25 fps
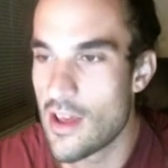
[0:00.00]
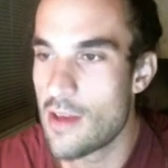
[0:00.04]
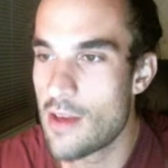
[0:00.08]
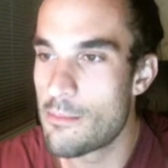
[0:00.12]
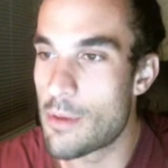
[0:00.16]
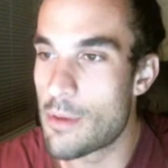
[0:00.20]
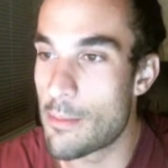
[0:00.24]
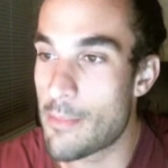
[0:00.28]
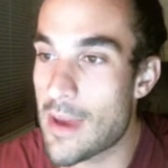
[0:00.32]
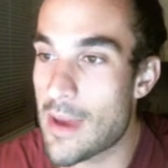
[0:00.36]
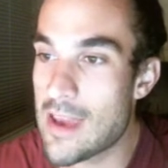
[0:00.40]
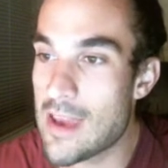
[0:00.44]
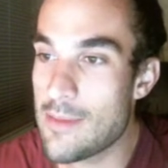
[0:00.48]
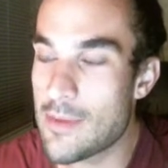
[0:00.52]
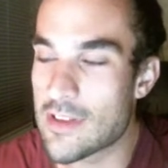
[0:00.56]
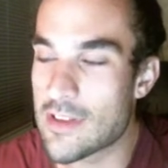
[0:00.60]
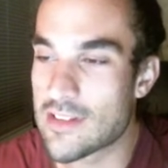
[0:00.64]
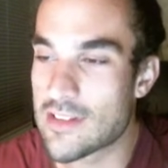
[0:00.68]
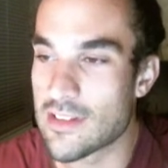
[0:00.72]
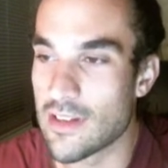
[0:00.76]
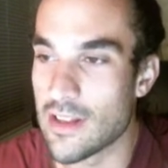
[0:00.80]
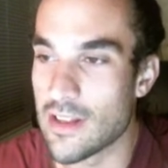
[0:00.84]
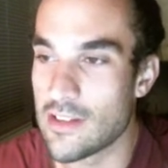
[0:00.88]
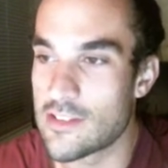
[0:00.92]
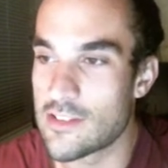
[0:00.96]
But maybe
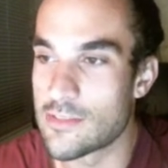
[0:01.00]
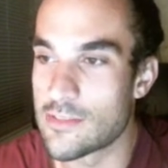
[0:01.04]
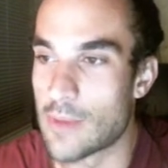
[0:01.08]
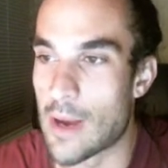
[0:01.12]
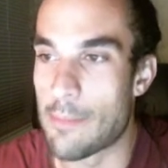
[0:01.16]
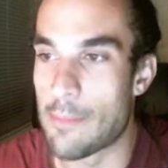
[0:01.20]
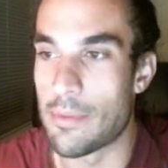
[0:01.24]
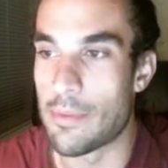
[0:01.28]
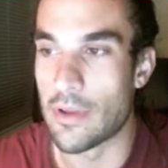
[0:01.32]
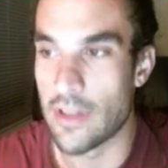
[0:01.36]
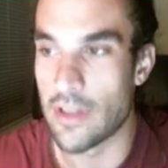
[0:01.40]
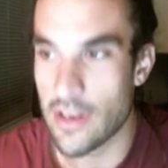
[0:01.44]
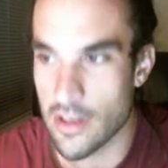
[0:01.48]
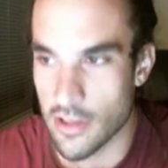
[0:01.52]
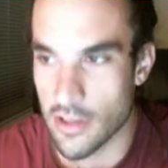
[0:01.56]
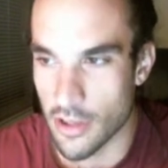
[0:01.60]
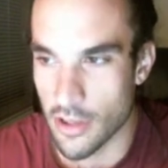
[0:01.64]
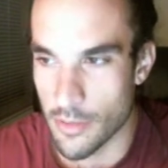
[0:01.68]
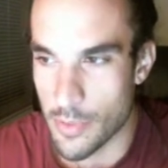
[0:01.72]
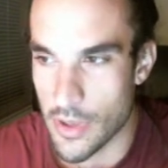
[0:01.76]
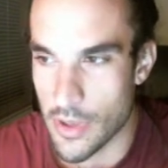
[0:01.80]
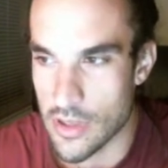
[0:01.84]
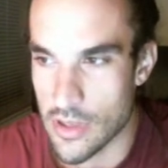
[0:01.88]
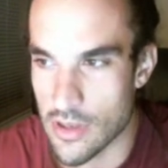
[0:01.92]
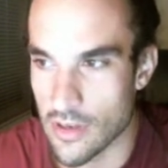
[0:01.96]
it's linked to my political
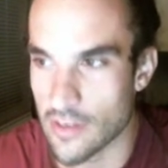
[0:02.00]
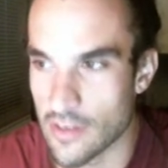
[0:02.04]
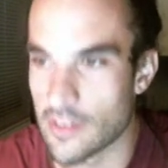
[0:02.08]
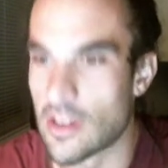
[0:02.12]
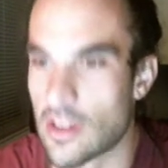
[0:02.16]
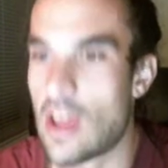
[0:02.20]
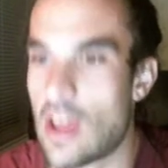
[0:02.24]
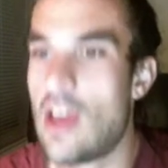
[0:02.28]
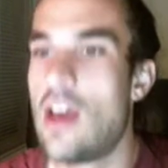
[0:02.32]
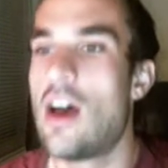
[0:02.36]
opinions.